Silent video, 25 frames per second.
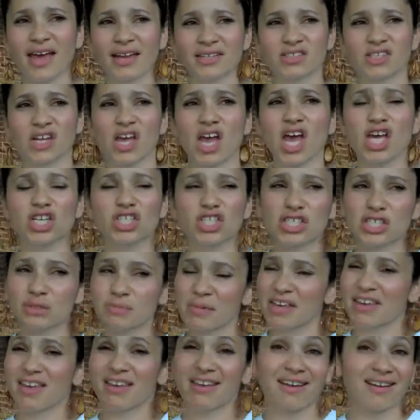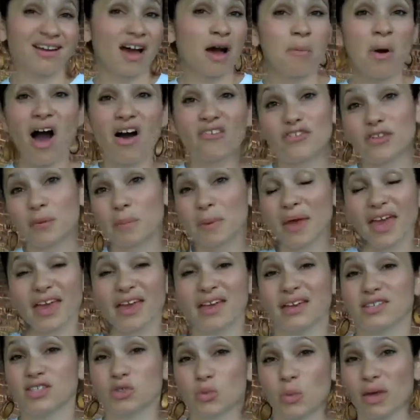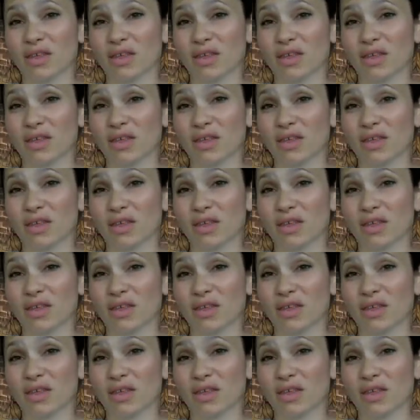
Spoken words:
and just making it come off the page